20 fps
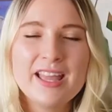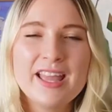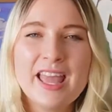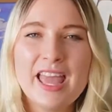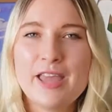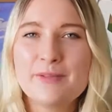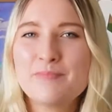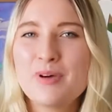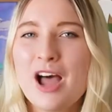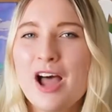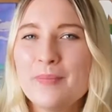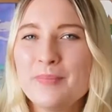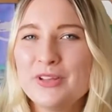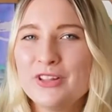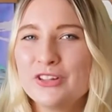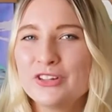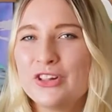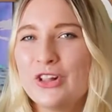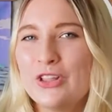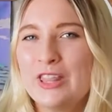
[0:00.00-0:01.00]
And
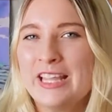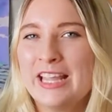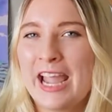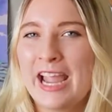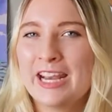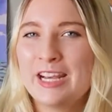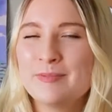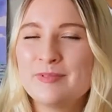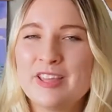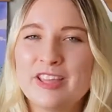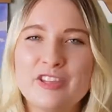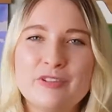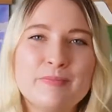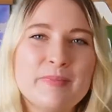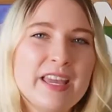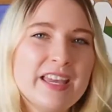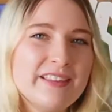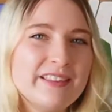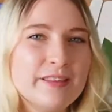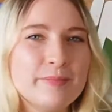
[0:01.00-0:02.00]
popular clothing items that you
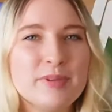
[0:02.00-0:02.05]
may see